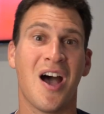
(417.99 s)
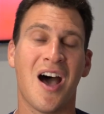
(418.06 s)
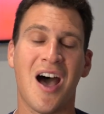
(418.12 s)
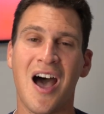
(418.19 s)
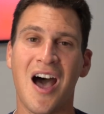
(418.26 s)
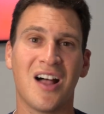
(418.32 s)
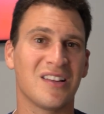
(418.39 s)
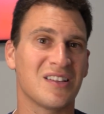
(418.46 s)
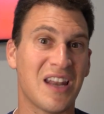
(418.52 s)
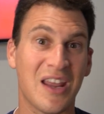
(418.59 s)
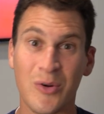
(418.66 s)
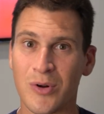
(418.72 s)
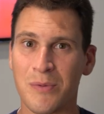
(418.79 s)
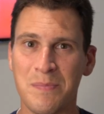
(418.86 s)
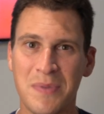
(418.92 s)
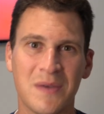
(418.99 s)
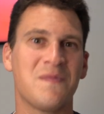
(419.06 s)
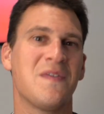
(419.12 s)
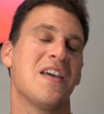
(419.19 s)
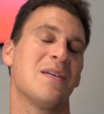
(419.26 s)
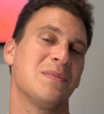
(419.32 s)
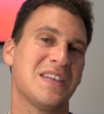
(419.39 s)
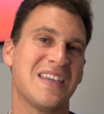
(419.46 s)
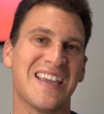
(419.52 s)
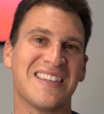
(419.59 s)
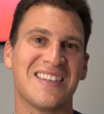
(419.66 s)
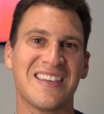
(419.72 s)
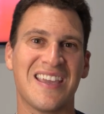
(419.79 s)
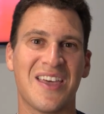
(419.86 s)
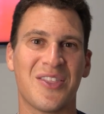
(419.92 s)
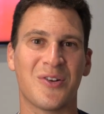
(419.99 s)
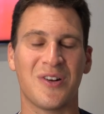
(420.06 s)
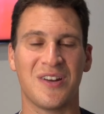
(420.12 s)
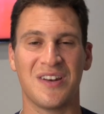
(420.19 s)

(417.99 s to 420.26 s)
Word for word: a holiday or a big family get-together